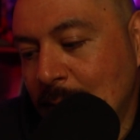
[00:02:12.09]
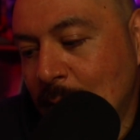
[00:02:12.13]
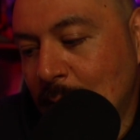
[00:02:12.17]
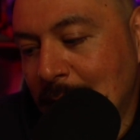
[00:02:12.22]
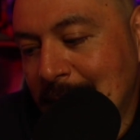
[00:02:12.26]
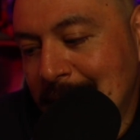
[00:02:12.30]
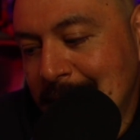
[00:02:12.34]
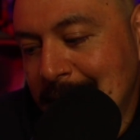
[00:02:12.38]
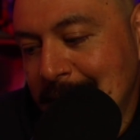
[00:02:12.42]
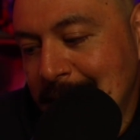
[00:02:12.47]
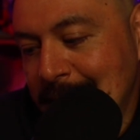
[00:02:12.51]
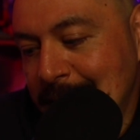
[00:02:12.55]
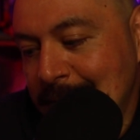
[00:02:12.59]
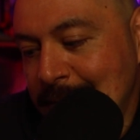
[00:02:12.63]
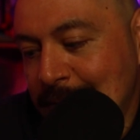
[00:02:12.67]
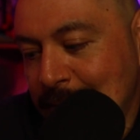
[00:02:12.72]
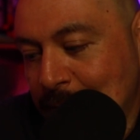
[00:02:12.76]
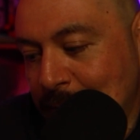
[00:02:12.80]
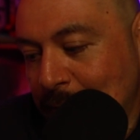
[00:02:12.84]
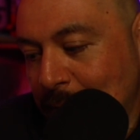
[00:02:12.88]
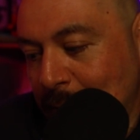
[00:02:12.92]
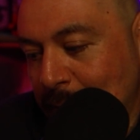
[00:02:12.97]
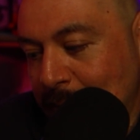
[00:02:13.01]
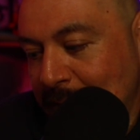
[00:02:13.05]
What
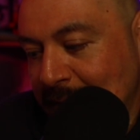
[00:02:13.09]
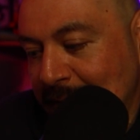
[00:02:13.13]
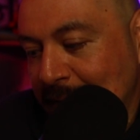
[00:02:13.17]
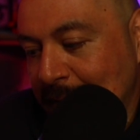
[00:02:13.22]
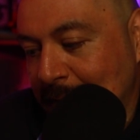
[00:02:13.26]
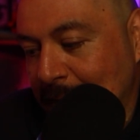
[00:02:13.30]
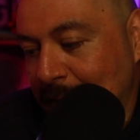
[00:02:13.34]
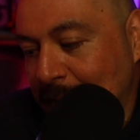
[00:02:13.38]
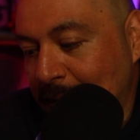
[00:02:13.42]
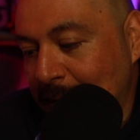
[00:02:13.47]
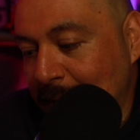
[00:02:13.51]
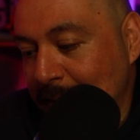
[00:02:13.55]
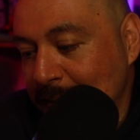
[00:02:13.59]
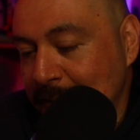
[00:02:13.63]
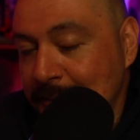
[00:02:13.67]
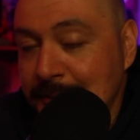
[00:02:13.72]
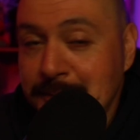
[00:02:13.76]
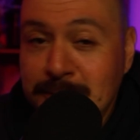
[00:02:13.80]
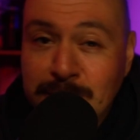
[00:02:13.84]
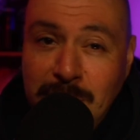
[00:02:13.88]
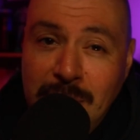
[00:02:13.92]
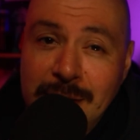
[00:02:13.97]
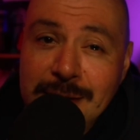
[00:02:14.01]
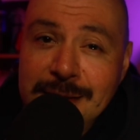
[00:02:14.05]
is going on?
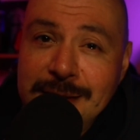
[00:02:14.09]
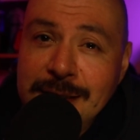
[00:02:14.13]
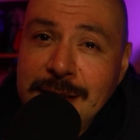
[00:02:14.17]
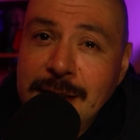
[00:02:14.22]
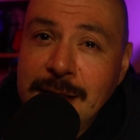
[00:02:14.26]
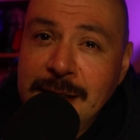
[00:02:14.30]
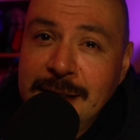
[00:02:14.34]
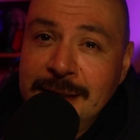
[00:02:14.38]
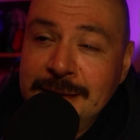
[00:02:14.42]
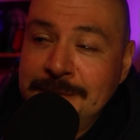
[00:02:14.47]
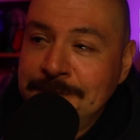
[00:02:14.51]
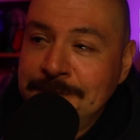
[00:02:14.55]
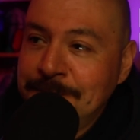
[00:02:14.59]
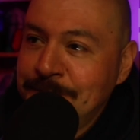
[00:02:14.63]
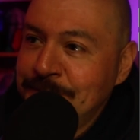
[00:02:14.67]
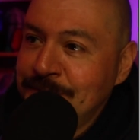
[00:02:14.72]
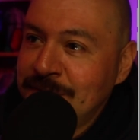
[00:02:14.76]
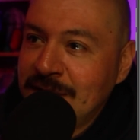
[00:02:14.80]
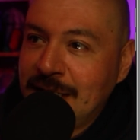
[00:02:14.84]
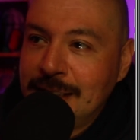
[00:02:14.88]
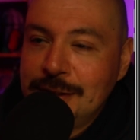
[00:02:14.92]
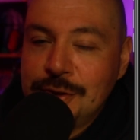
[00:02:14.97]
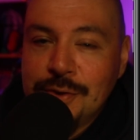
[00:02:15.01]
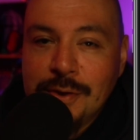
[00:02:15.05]
Polygon,
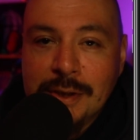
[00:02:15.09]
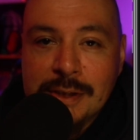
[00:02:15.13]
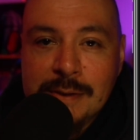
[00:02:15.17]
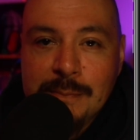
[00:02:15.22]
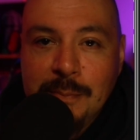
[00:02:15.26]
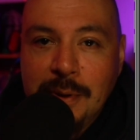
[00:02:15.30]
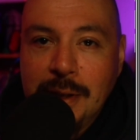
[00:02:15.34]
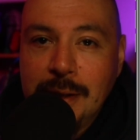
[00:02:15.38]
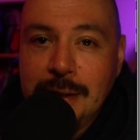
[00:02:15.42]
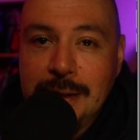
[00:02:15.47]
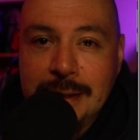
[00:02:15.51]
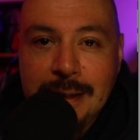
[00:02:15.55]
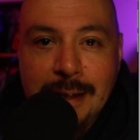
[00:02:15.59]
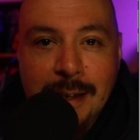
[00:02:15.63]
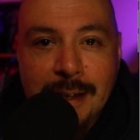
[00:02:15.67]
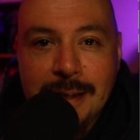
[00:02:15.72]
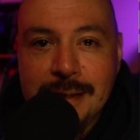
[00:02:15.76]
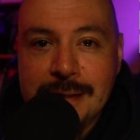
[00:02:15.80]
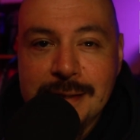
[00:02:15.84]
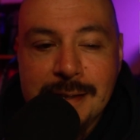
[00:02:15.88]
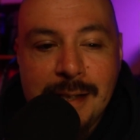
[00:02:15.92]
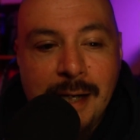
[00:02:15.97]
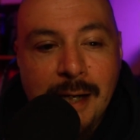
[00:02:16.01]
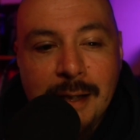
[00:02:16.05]
I trust Polygon.
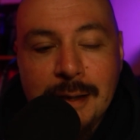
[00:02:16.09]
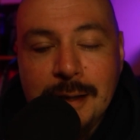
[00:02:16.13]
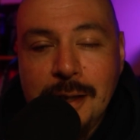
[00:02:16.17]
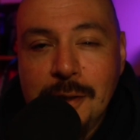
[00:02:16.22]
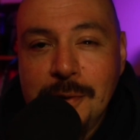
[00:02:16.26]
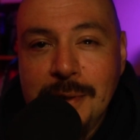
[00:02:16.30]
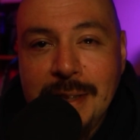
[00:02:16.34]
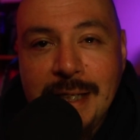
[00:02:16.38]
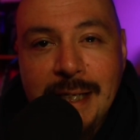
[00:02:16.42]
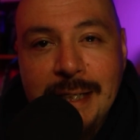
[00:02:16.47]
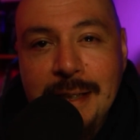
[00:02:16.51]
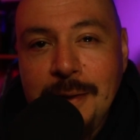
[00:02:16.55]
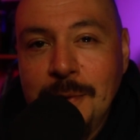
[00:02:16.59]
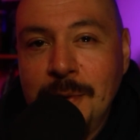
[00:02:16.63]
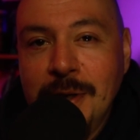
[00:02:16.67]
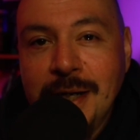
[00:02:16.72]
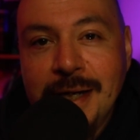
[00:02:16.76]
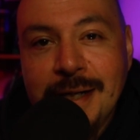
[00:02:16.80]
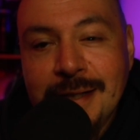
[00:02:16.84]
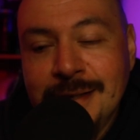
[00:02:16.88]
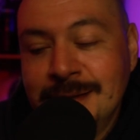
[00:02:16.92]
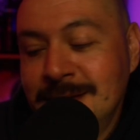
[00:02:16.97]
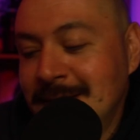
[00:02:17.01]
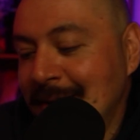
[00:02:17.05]
It's not going
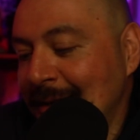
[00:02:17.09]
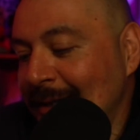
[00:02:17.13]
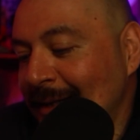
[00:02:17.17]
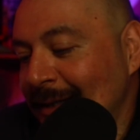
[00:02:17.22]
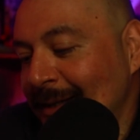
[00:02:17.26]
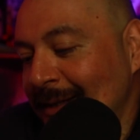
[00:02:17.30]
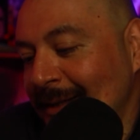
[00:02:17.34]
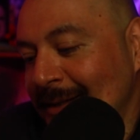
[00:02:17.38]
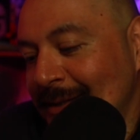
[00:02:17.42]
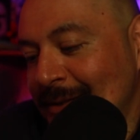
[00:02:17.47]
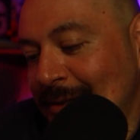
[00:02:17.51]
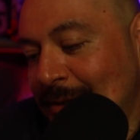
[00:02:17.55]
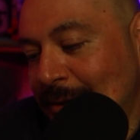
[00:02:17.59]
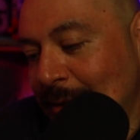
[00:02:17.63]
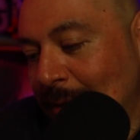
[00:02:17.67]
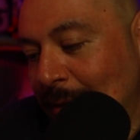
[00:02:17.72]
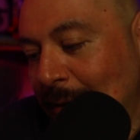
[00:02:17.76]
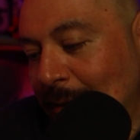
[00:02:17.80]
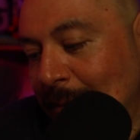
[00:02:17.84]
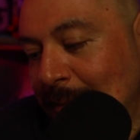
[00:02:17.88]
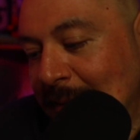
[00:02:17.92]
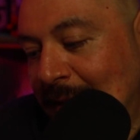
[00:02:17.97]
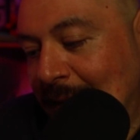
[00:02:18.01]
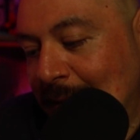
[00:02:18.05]
anywhere,
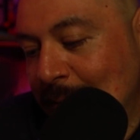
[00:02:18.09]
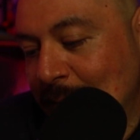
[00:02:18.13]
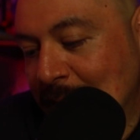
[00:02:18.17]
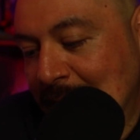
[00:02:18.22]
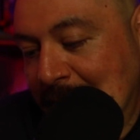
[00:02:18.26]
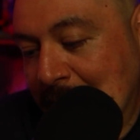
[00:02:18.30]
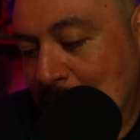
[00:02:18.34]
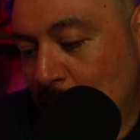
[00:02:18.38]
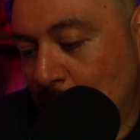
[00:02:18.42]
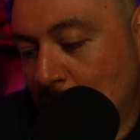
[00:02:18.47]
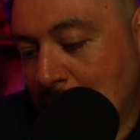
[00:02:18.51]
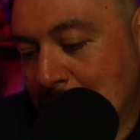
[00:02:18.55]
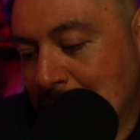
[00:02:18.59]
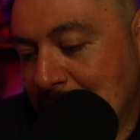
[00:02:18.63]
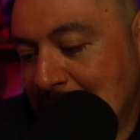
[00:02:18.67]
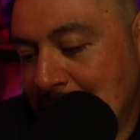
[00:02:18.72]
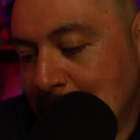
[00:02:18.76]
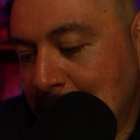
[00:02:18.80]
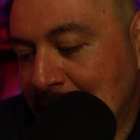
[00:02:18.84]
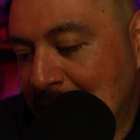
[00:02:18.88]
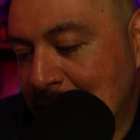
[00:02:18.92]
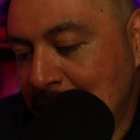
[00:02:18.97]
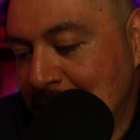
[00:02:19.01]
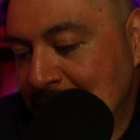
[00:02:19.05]
so I'm not really worried
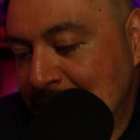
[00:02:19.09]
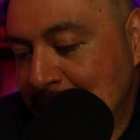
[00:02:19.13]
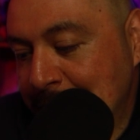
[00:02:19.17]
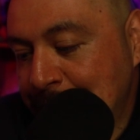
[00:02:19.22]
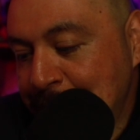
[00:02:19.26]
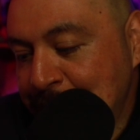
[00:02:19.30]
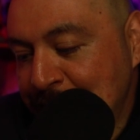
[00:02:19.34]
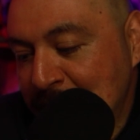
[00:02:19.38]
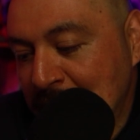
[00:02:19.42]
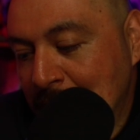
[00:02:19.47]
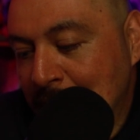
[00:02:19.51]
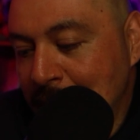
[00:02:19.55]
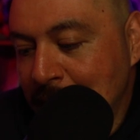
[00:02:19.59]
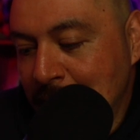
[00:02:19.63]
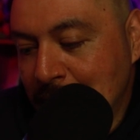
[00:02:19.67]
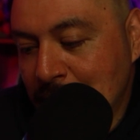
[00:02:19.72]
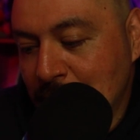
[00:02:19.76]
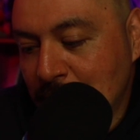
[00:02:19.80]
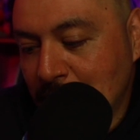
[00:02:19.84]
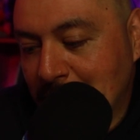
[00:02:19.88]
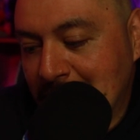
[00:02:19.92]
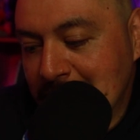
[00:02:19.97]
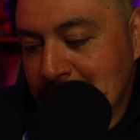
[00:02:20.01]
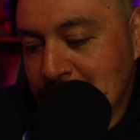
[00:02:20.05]
about it.
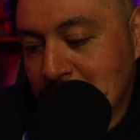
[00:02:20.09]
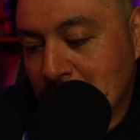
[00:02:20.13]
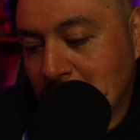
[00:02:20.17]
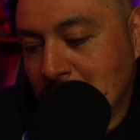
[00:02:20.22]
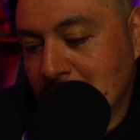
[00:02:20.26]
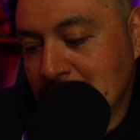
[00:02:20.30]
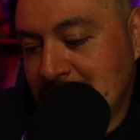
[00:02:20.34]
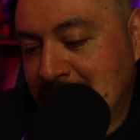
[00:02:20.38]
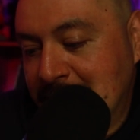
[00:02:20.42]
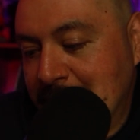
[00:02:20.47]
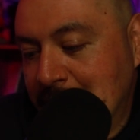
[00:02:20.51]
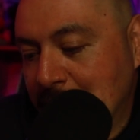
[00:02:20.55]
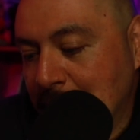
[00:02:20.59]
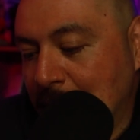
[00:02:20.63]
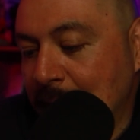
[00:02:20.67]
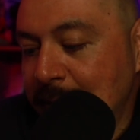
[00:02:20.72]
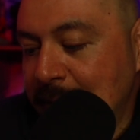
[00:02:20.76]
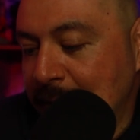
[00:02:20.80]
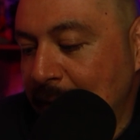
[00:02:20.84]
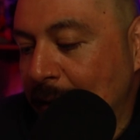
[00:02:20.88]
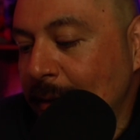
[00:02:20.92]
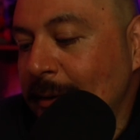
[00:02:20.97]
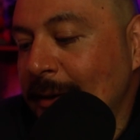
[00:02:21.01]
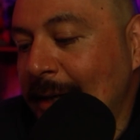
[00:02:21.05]
Threshold here,
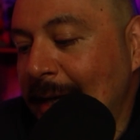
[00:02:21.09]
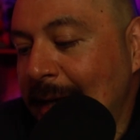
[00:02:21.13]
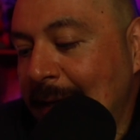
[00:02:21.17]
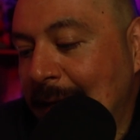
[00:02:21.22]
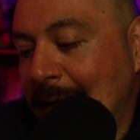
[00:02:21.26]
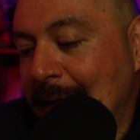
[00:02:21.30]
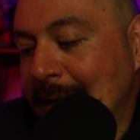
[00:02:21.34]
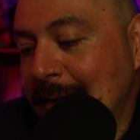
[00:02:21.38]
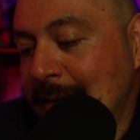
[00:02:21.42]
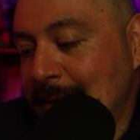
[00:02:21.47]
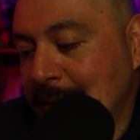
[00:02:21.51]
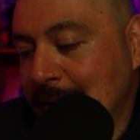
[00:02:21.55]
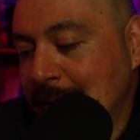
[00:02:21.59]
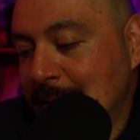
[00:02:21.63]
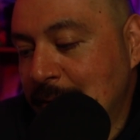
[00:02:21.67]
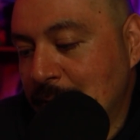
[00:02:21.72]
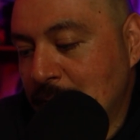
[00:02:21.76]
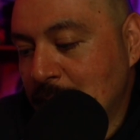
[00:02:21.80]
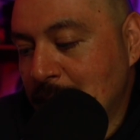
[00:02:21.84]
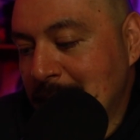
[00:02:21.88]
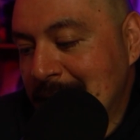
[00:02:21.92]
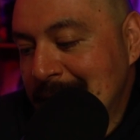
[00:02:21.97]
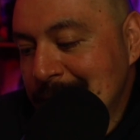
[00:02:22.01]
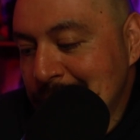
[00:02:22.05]
on the other hand,
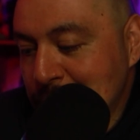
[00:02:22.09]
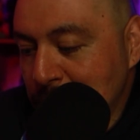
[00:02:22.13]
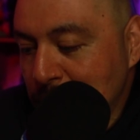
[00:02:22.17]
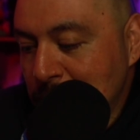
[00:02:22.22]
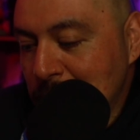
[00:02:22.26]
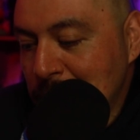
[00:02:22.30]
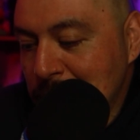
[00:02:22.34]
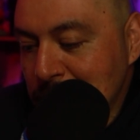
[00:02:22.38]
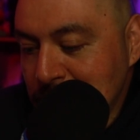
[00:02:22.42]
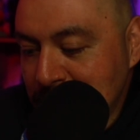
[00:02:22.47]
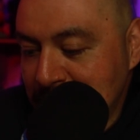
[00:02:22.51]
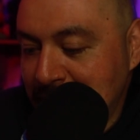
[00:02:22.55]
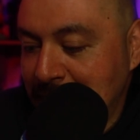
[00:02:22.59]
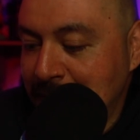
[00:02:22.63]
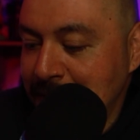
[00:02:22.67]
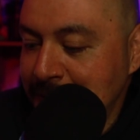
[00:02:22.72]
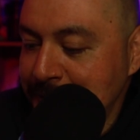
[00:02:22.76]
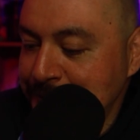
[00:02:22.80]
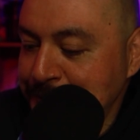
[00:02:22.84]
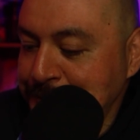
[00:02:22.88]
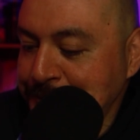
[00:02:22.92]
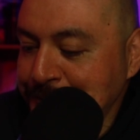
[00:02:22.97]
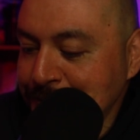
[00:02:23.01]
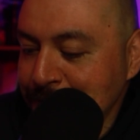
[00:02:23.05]
Threshold,
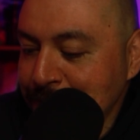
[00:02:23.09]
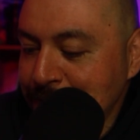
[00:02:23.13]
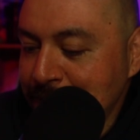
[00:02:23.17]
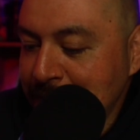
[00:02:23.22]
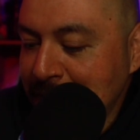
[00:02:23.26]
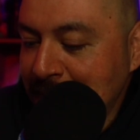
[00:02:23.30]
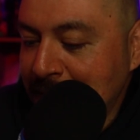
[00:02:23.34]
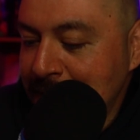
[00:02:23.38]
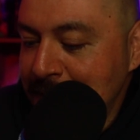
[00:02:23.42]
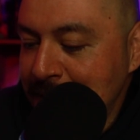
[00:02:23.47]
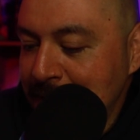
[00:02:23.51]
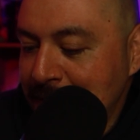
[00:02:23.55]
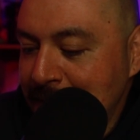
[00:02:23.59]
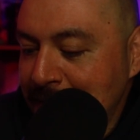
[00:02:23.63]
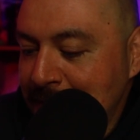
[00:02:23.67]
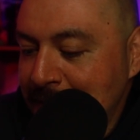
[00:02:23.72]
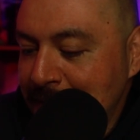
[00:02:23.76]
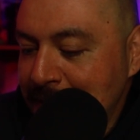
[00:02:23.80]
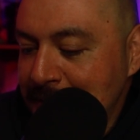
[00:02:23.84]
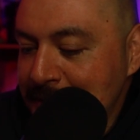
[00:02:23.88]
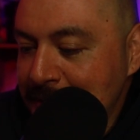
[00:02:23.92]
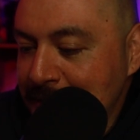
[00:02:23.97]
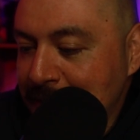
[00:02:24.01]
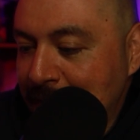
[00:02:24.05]

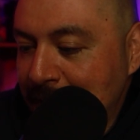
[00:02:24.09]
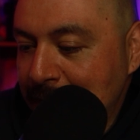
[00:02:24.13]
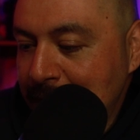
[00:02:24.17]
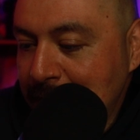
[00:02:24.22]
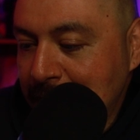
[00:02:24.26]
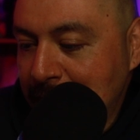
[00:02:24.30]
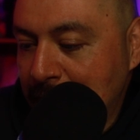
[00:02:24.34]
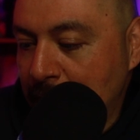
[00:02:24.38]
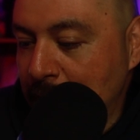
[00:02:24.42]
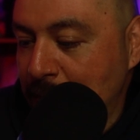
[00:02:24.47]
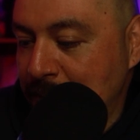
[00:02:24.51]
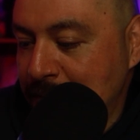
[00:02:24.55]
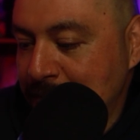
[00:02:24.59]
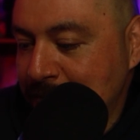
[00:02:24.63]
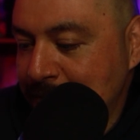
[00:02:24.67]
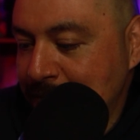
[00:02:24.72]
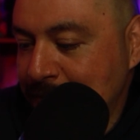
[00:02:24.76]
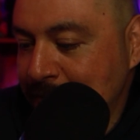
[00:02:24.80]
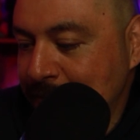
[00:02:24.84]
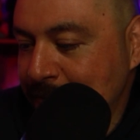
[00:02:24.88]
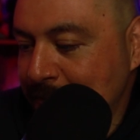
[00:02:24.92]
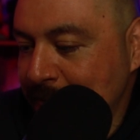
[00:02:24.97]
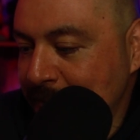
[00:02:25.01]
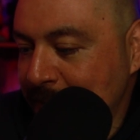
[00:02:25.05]
it's kind of low.
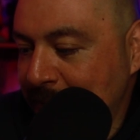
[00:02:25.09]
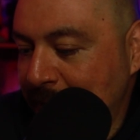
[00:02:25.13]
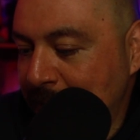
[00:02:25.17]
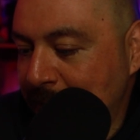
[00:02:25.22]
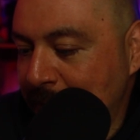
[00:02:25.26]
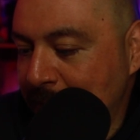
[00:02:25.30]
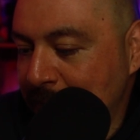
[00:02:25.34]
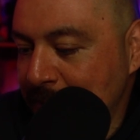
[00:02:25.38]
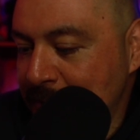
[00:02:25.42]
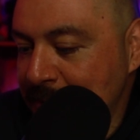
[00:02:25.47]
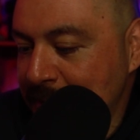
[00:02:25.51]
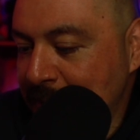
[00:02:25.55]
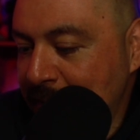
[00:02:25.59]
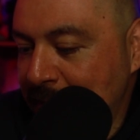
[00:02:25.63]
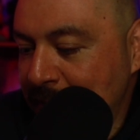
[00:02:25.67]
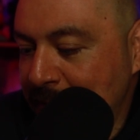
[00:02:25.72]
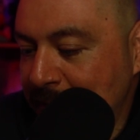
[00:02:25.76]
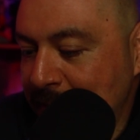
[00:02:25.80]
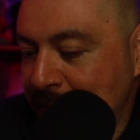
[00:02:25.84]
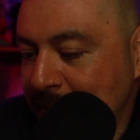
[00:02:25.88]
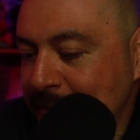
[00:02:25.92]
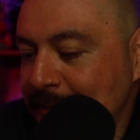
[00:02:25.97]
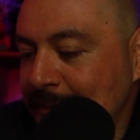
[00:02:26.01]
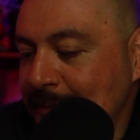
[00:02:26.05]
You know, it's kind
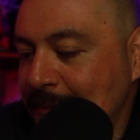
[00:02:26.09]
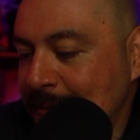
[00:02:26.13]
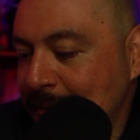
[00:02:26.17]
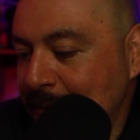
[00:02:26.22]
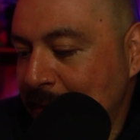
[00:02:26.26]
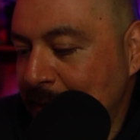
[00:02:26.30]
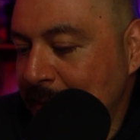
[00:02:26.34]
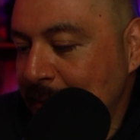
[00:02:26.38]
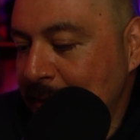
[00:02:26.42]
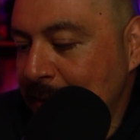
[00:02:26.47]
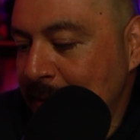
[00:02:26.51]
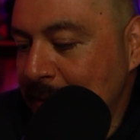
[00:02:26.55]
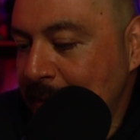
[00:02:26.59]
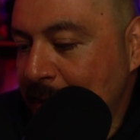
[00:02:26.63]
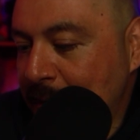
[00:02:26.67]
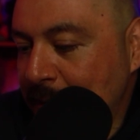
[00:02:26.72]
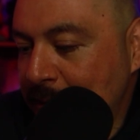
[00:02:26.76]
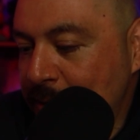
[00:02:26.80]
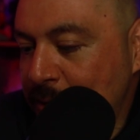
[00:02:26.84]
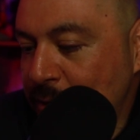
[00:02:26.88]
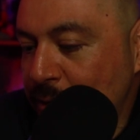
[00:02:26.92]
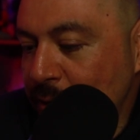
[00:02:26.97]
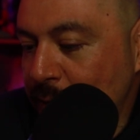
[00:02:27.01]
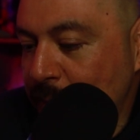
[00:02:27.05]
of
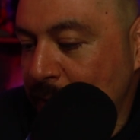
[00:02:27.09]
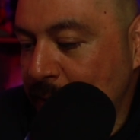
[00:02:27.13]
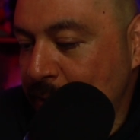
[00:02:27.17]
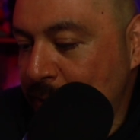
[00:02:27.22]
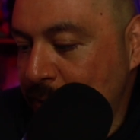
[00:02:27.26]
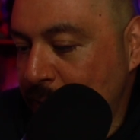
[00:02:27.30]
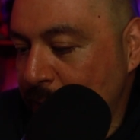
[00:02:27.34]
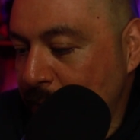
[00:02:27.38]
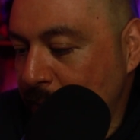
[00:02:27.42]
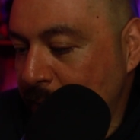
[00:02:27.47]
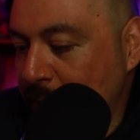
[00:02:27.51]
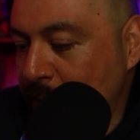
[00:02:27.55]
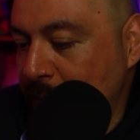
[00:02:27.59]
not doing too